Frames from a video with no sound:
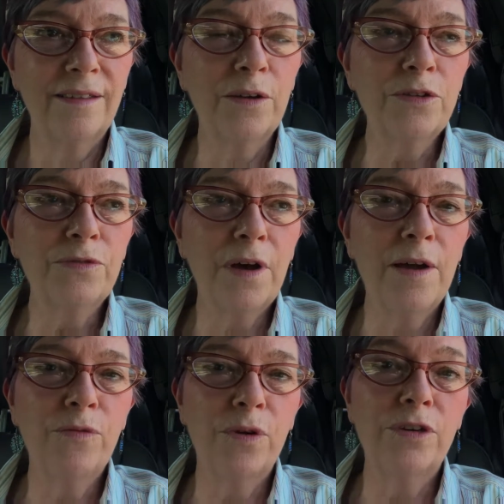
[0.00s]
those
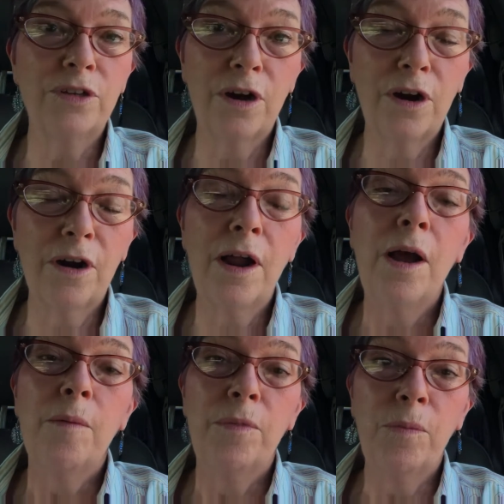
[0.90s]
5 words are
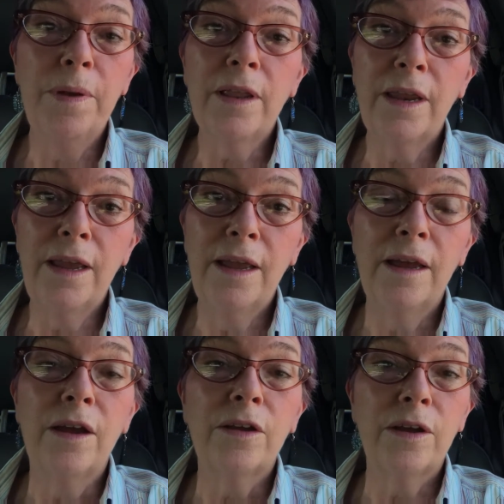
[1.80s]
mobility,
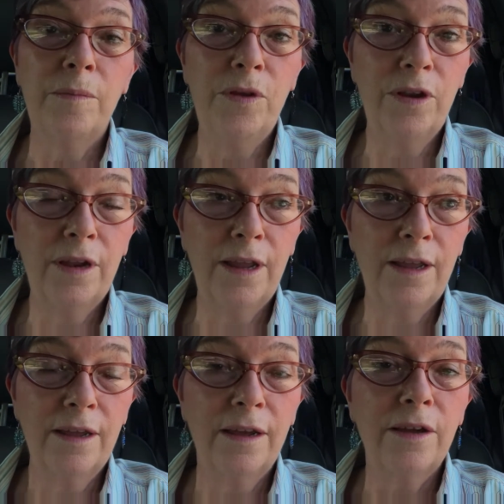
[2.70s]

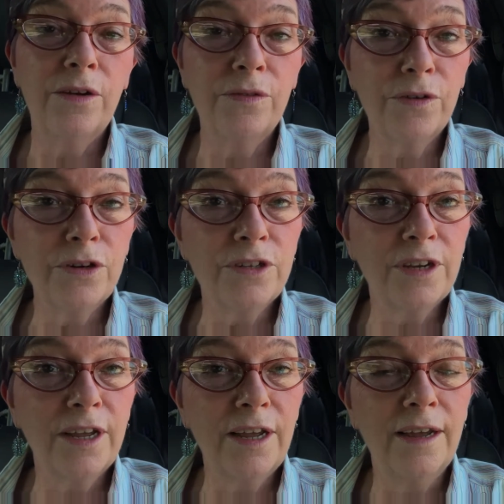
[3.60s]
community,
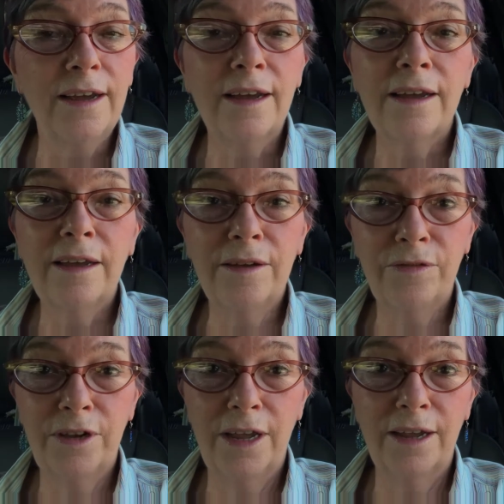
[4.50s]
diversity,
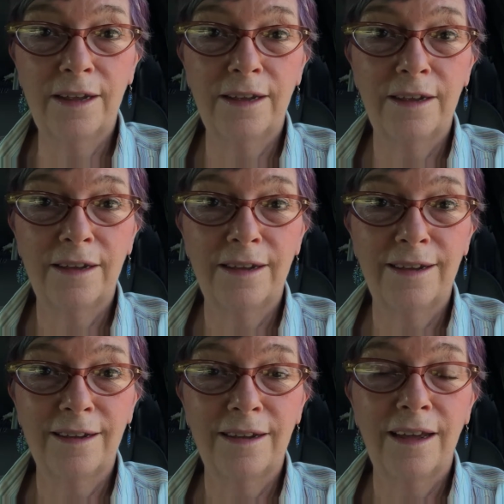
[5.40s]
gifting,
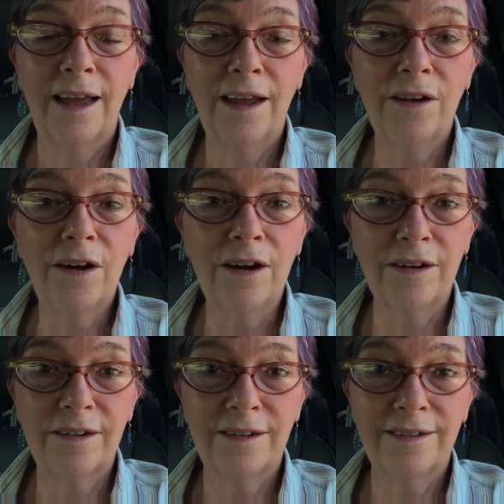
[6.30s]
and
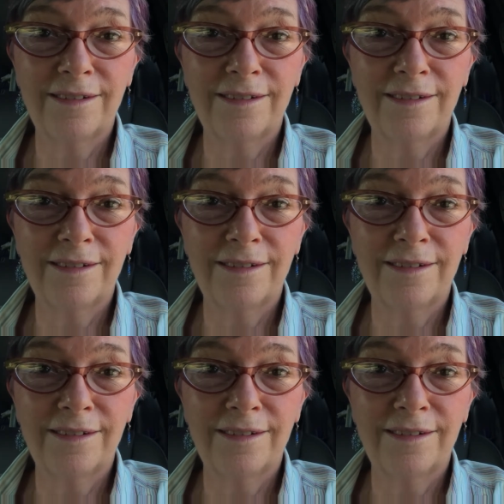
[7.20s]
art.